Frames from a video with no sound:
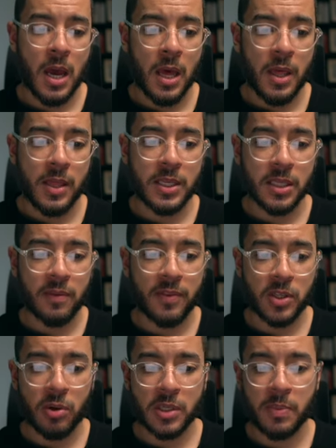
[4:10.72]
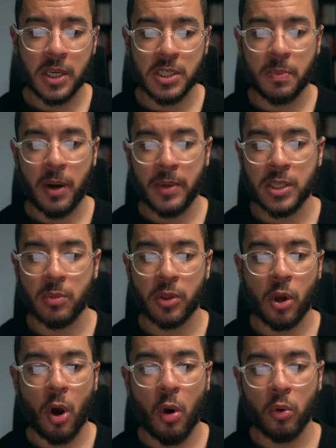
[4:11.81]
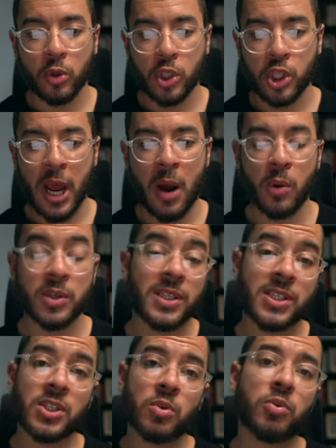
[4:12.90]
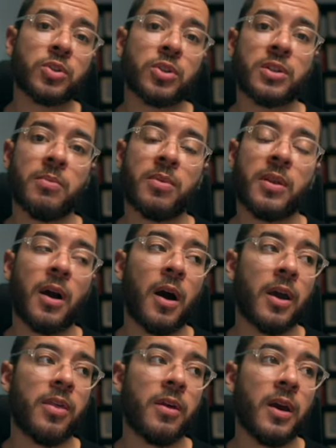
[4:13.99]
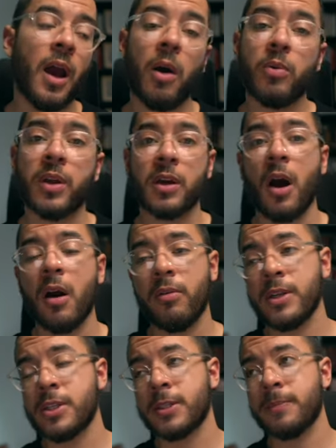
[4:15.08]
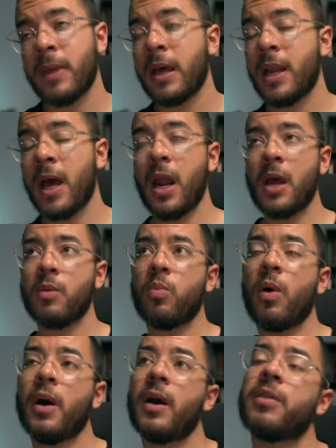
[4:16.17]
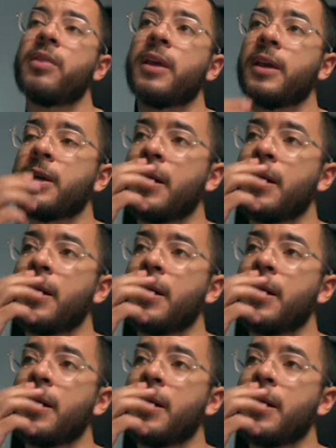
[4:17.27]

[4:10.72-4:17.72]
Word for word: This individual has been experimenting with cold showers. This is also something I would encourage, and why I think